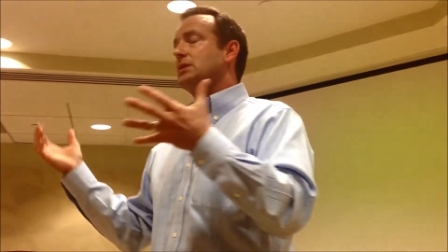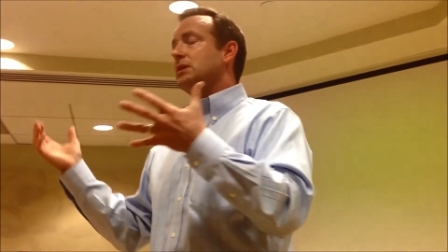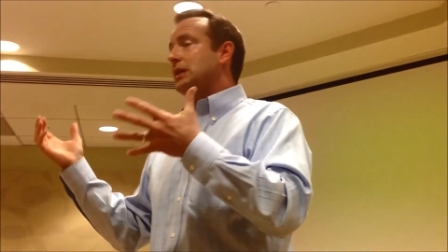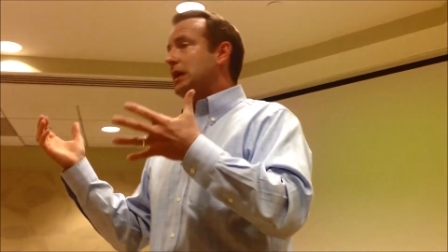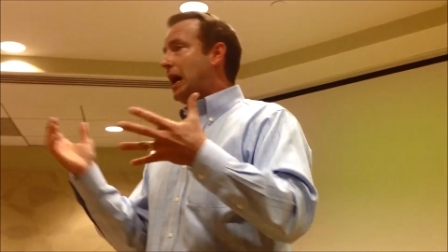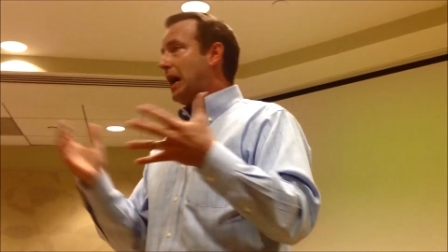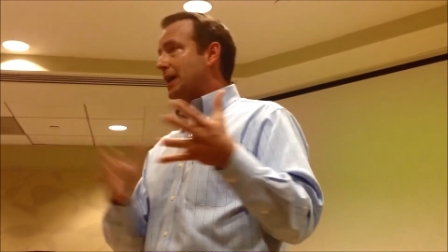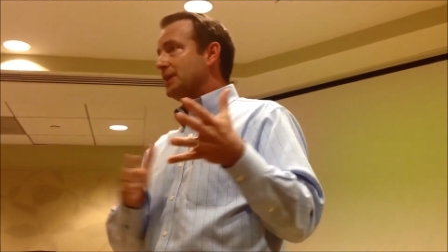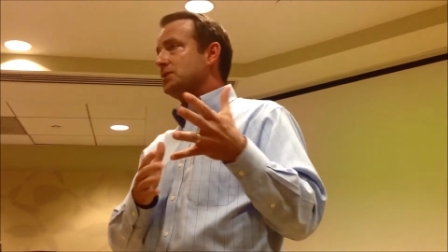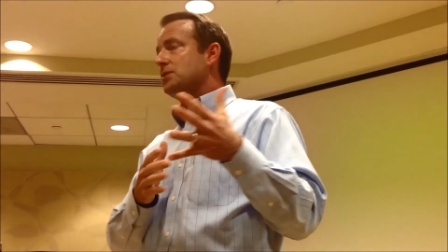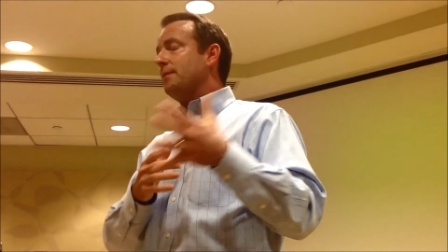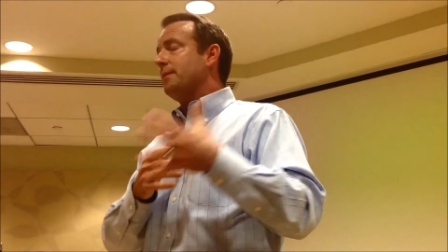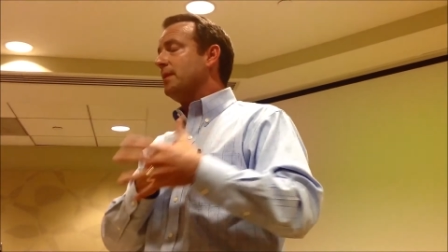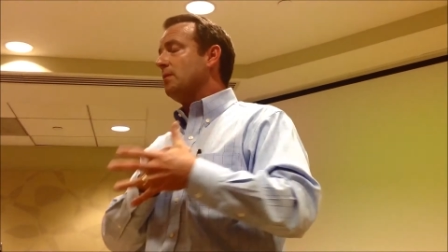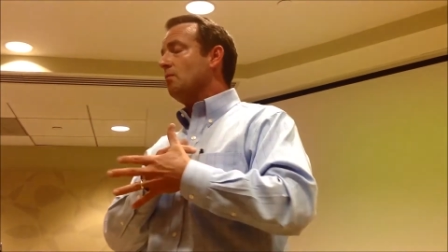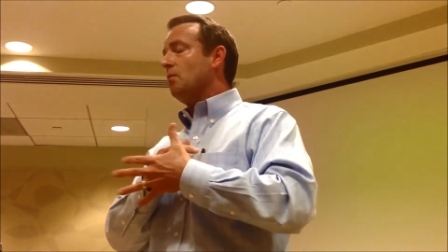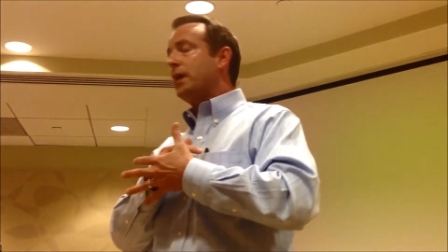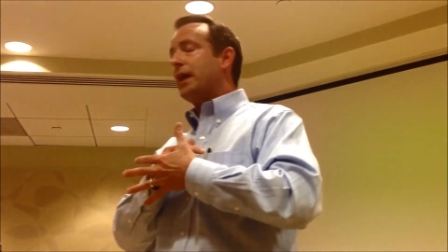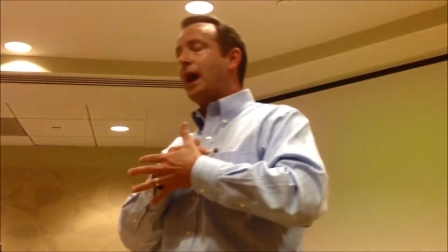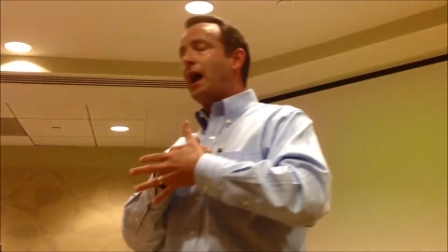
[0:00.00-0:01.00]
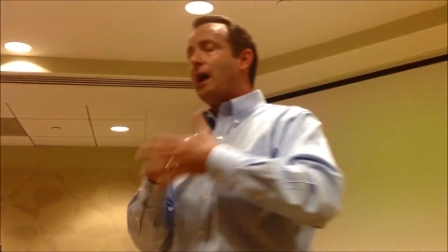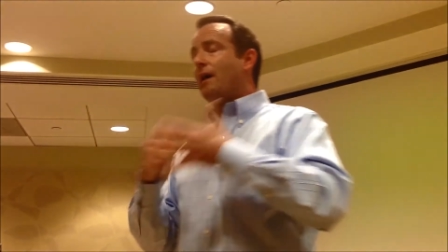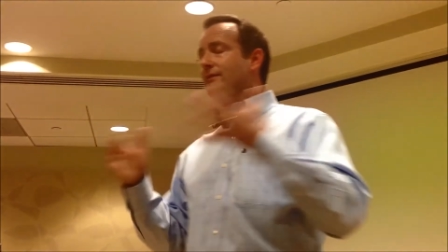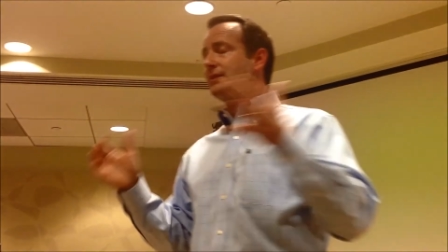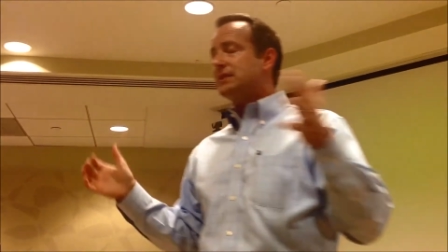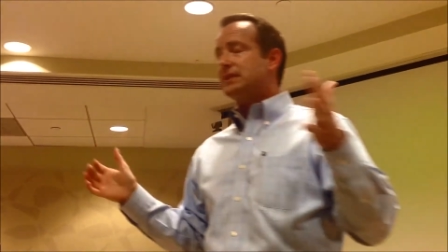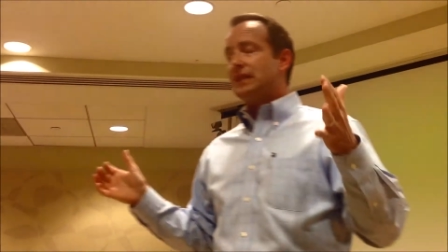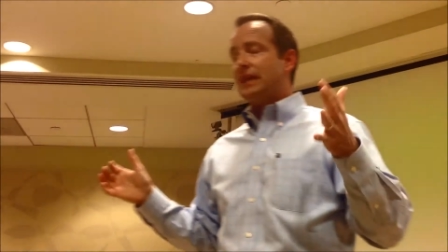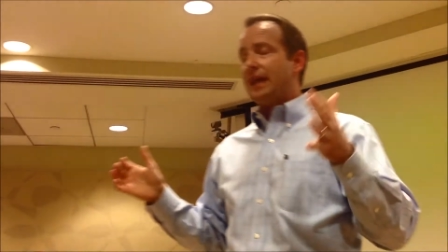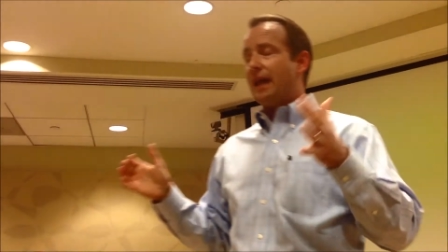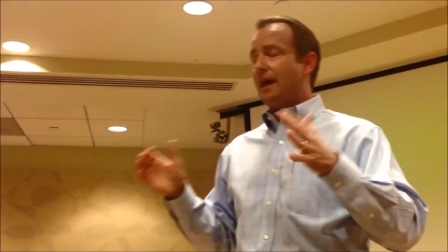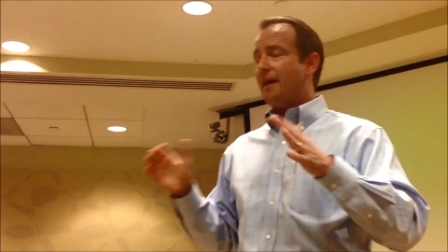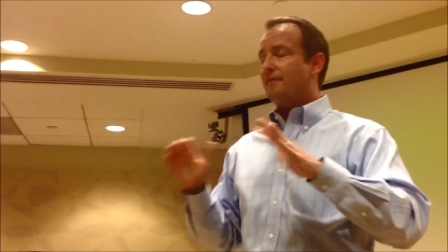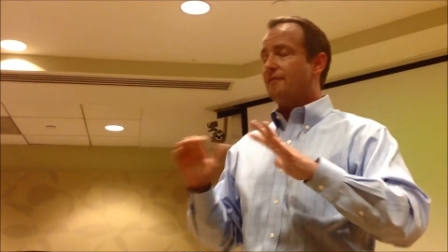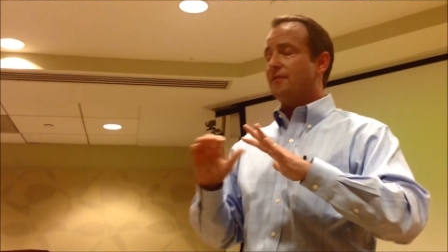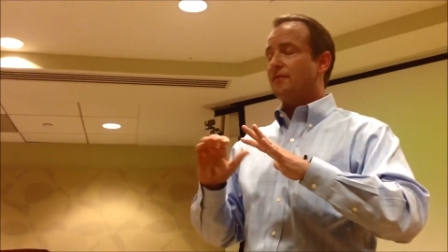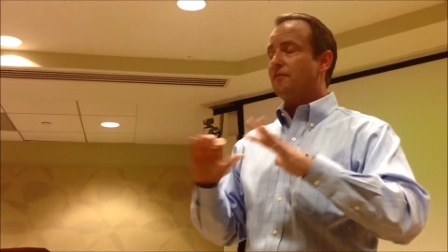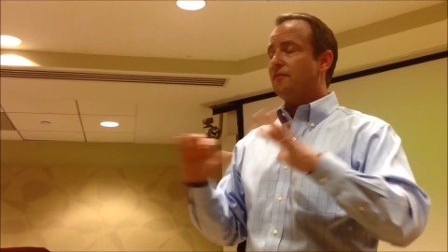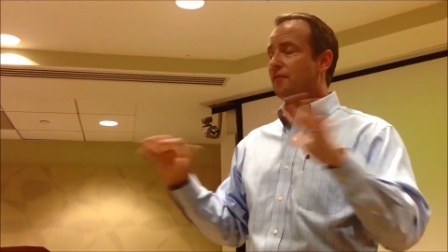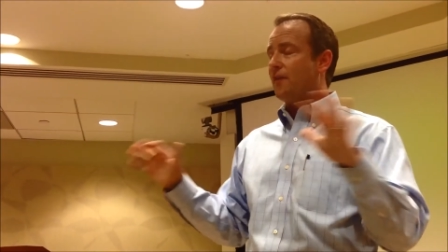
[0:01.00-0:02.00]
gosh, I mean, we obviously
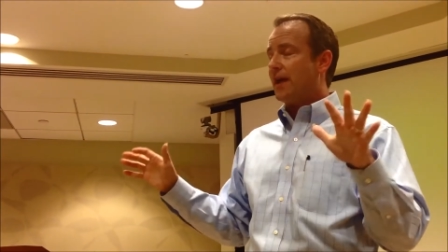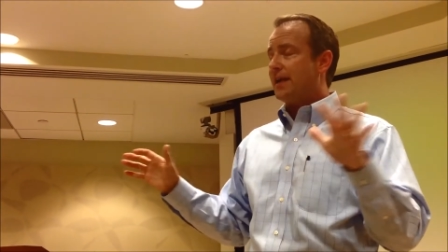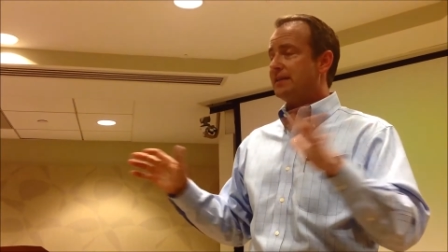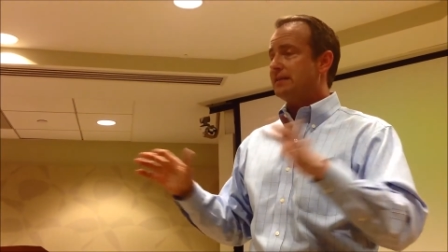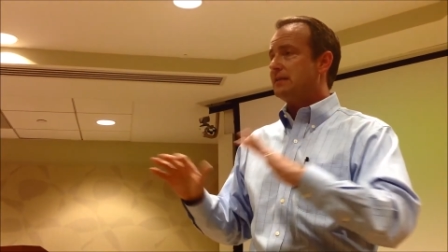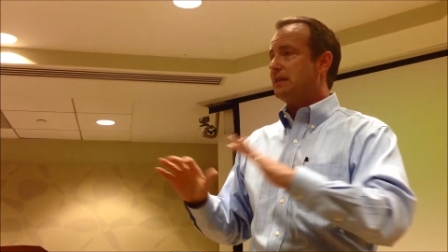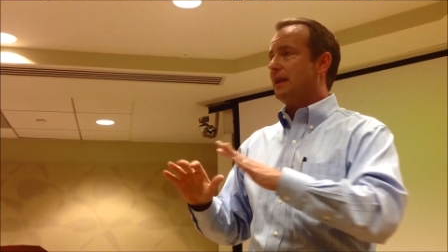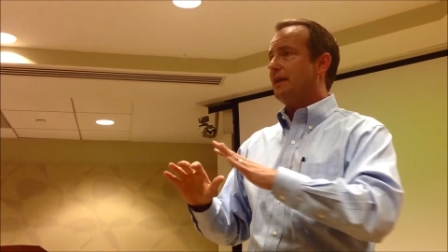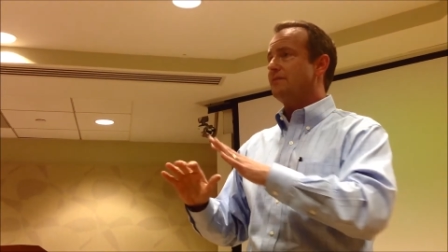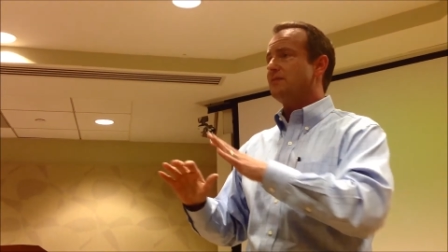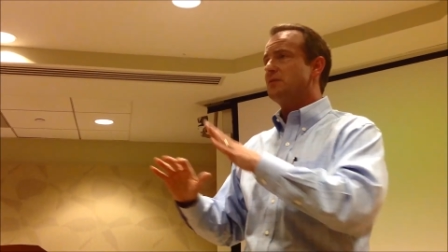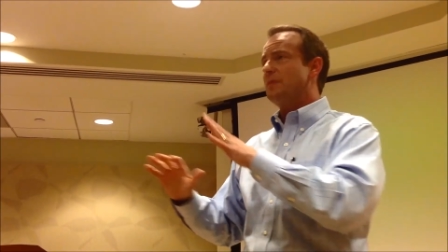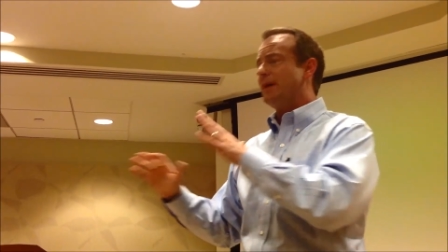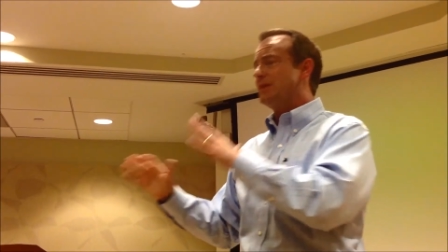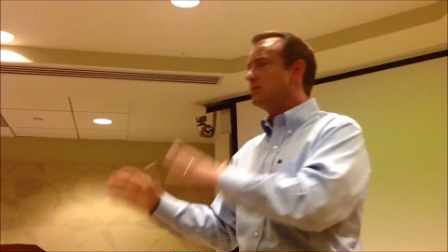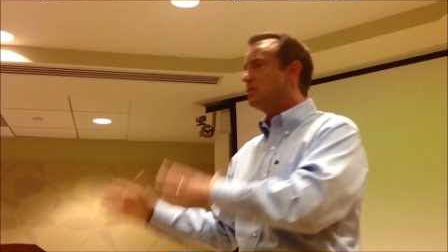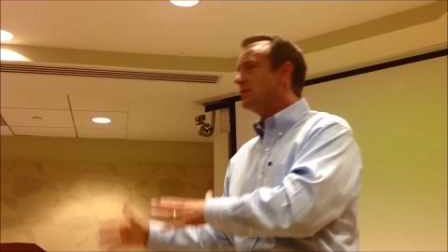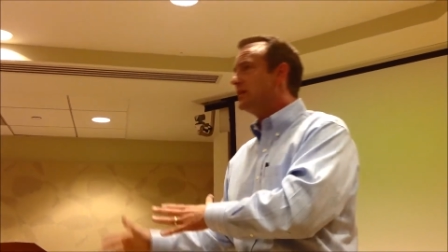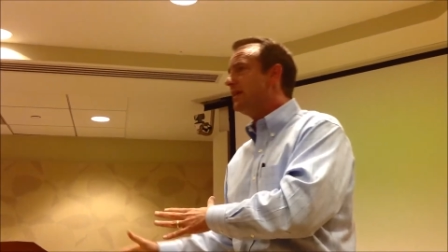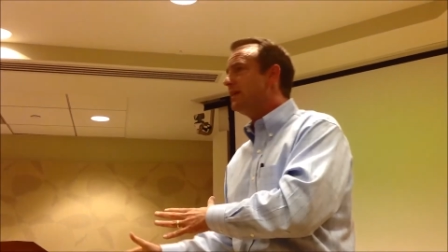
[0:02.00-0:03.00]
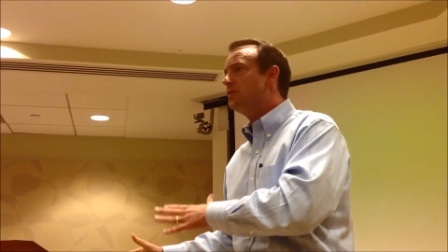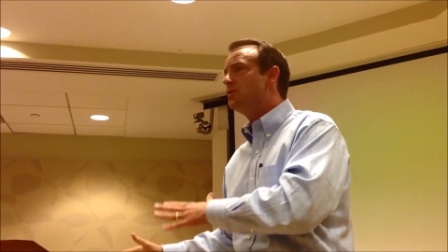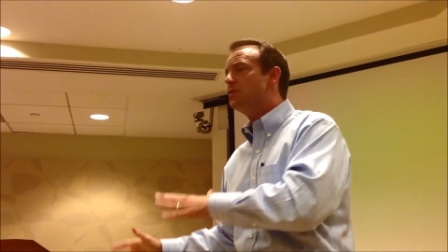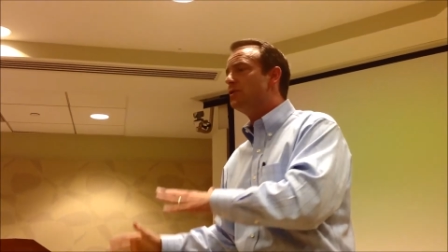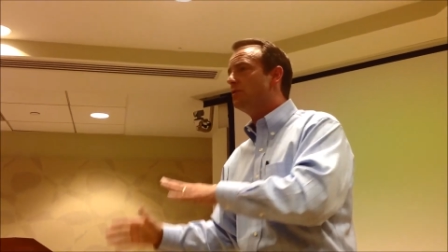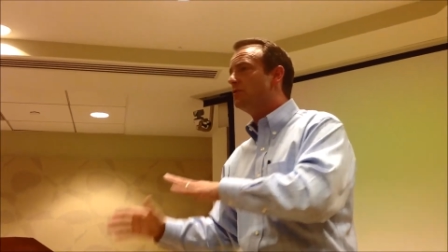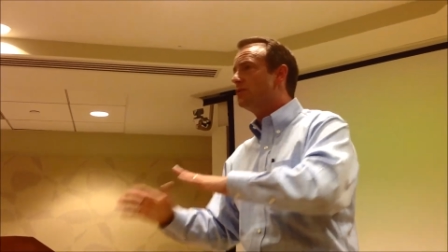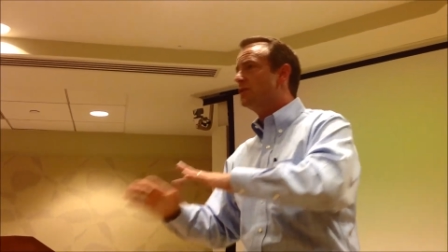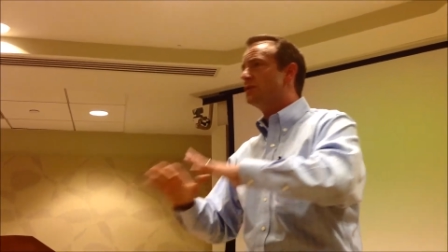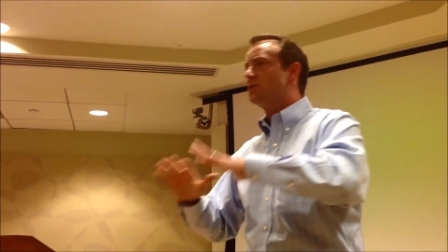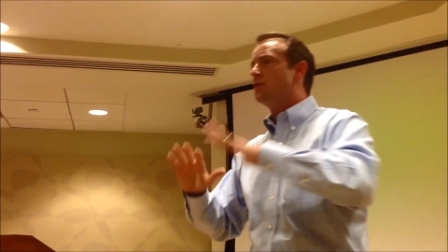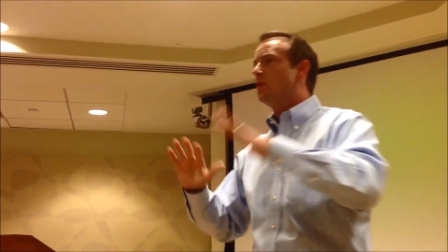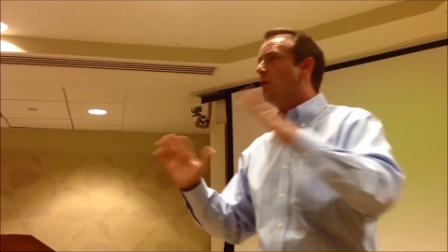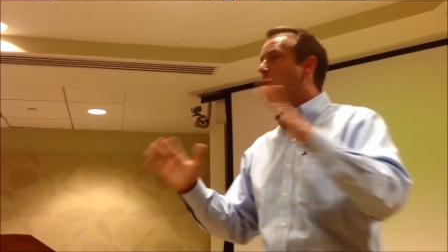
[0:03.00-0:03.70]
have friends that have special needs, children, and